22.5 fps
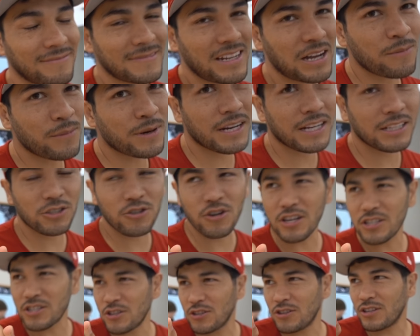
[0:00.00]
I'm gonna
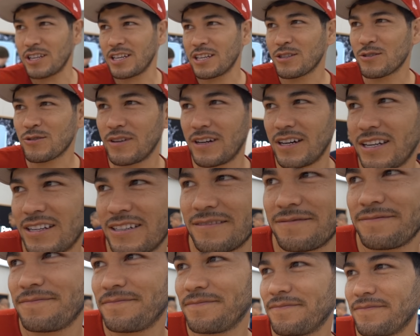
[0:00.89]
trust you in this one.
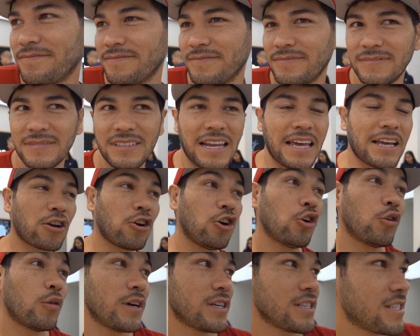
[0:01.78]
So yes? Like
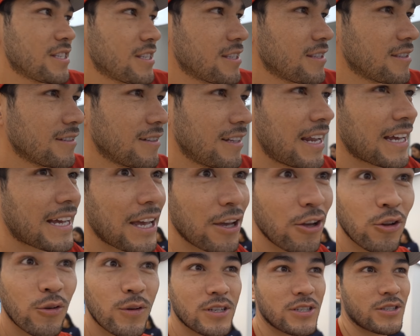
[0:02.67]
always, like
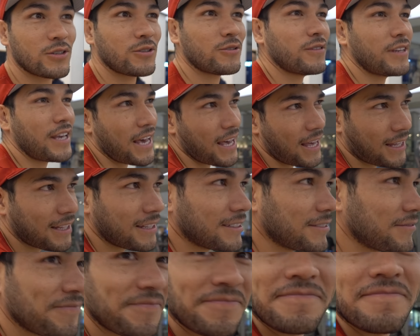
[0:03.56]
I always do,
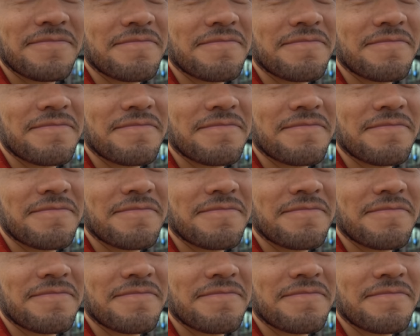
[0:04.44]
yeah?